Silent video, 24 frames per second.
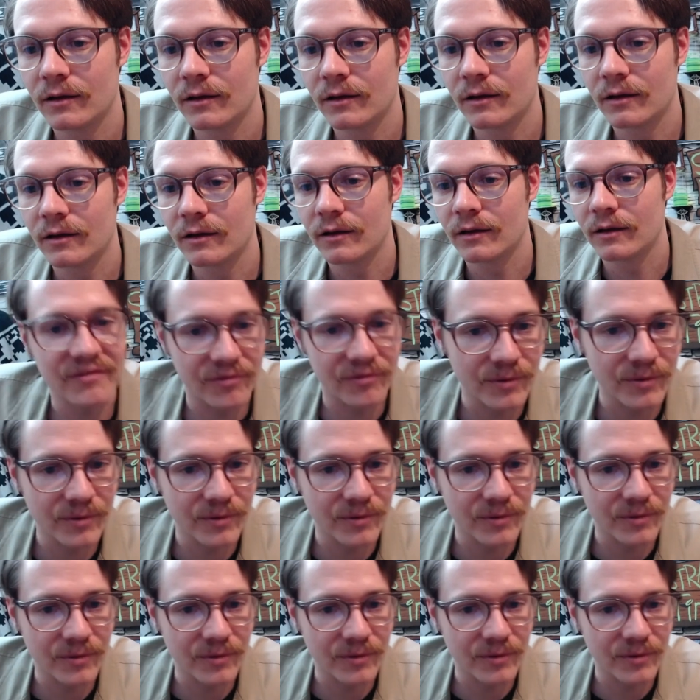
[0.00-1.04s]
But if we
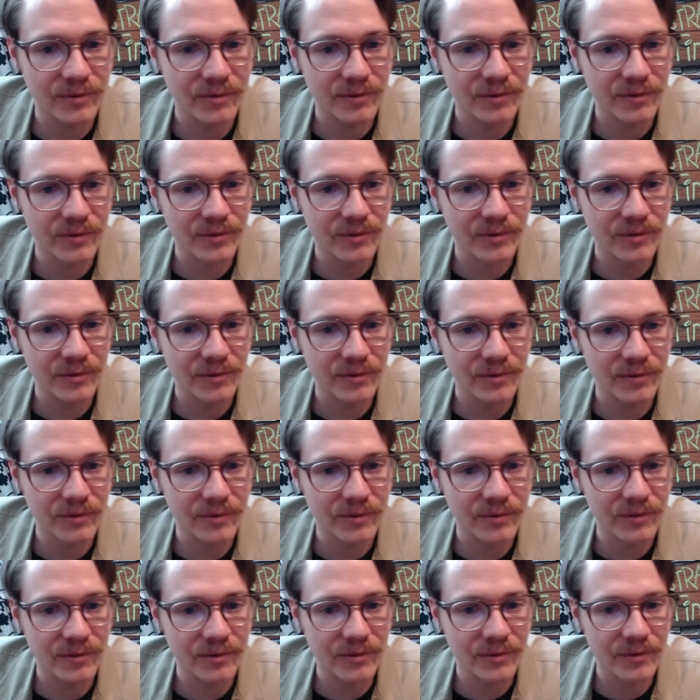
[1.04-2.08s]
come at them
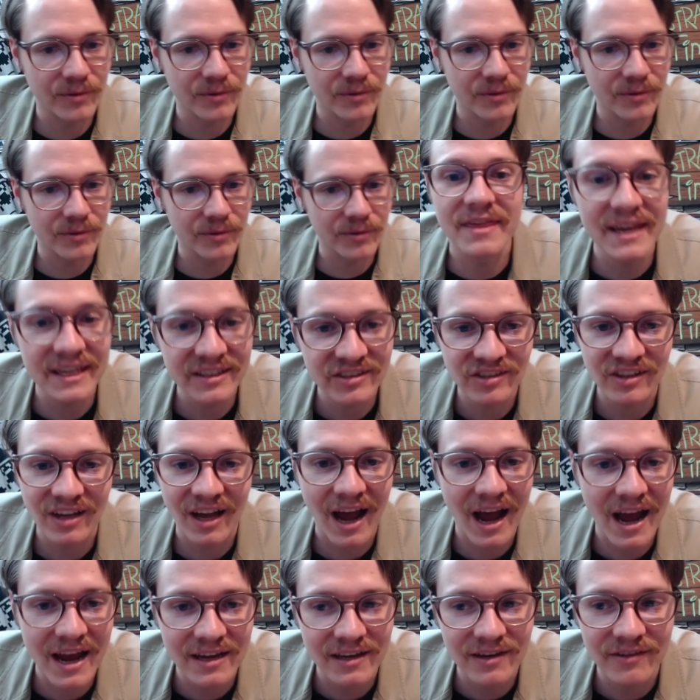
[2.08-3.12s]
with this
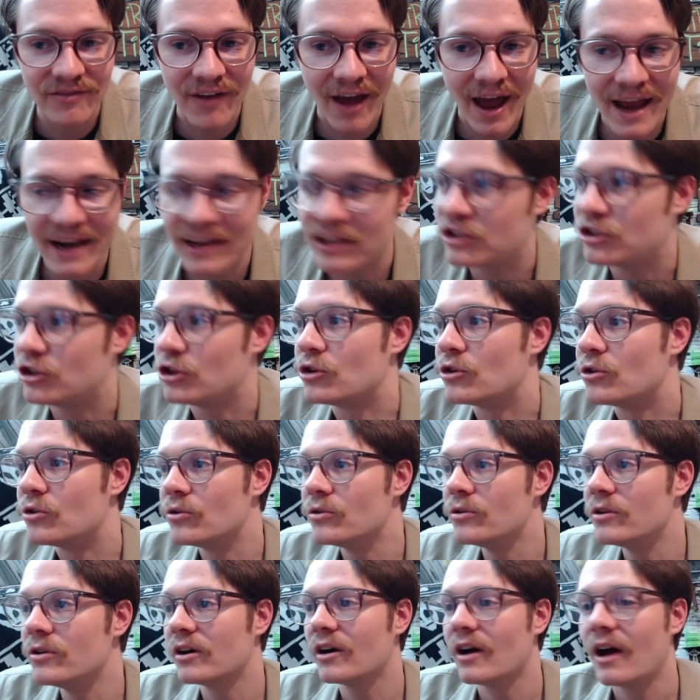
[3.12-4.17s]
kind of
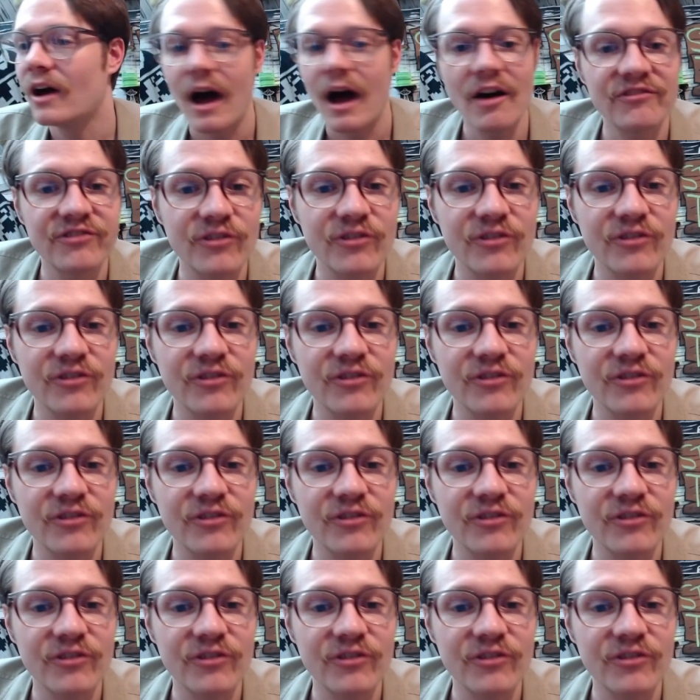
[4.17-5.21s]
attitude, of course
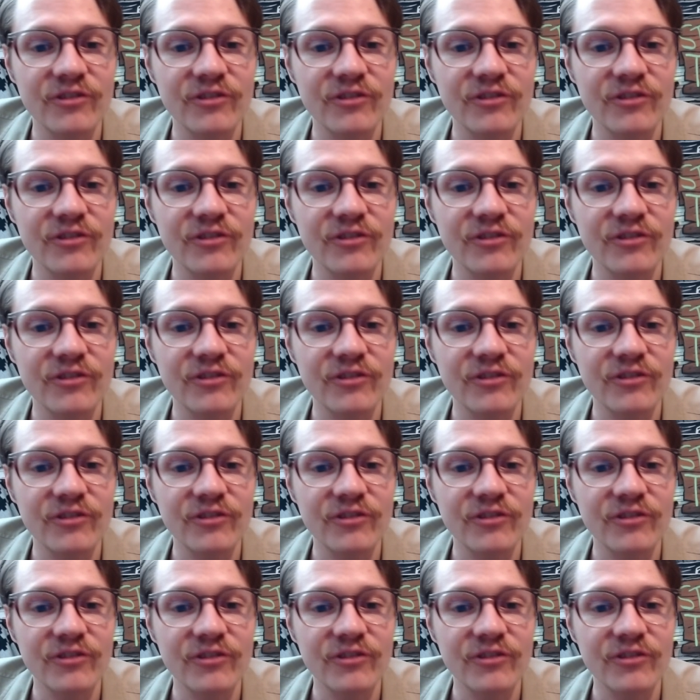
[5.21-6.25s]
it's going to end all
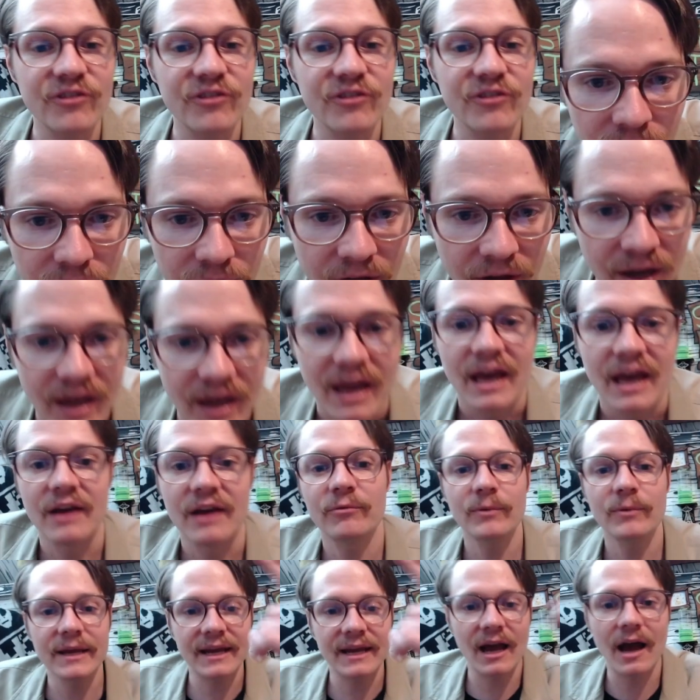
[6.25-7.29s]
life on Earth.
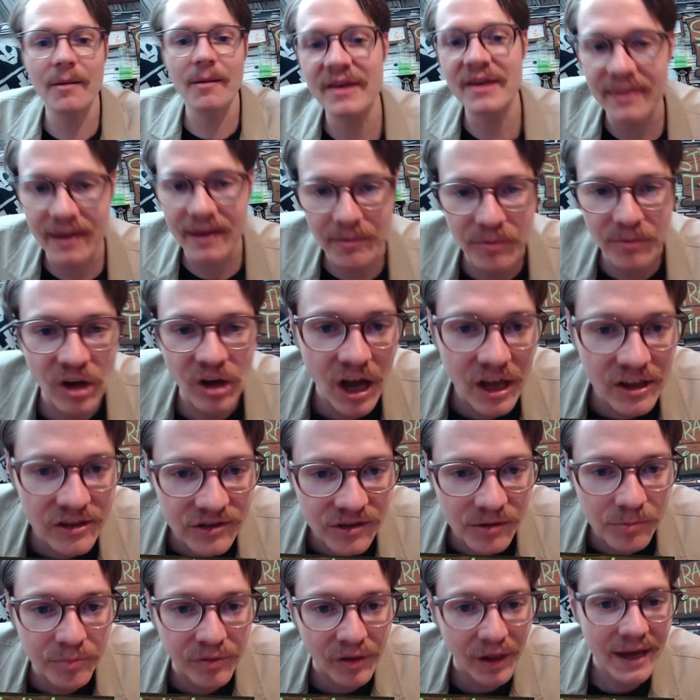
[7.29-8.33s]
If we come at them
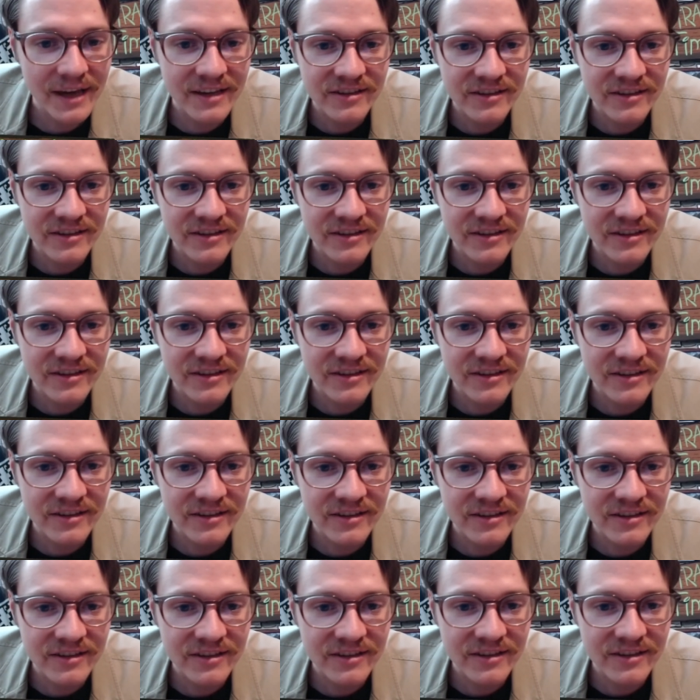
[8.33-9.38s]
guns a-blazing, of
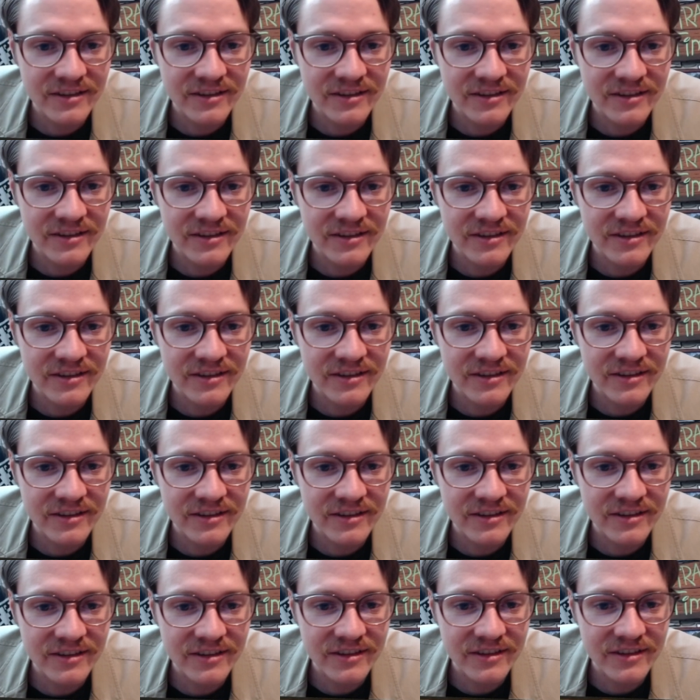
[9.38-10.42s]
course it's going to end all
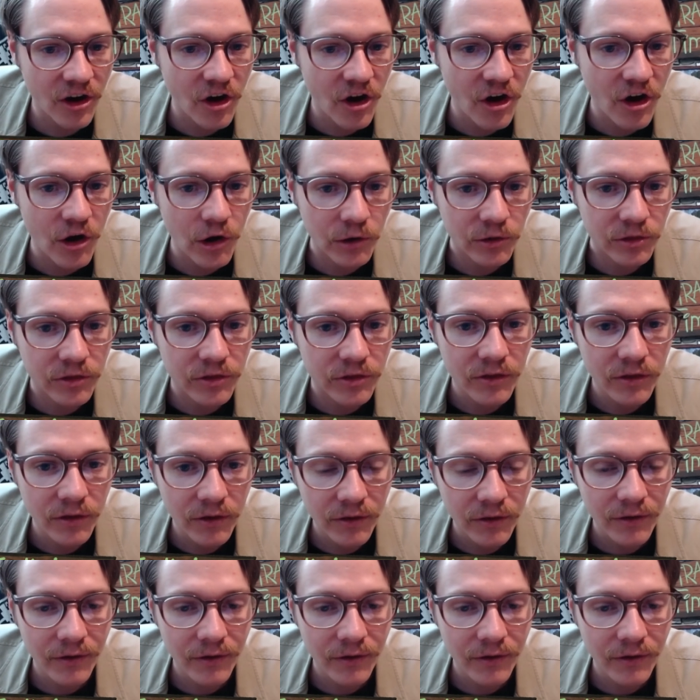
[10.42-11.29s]
life on Earth.